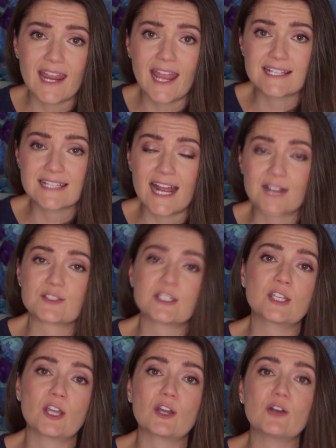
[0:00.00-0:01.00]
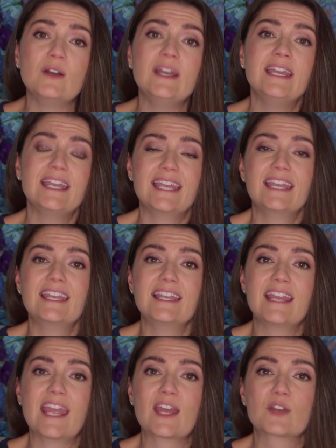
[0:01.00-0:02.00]
I had to actually go
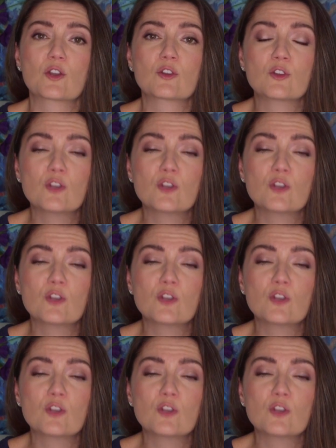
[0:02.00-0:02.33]
in and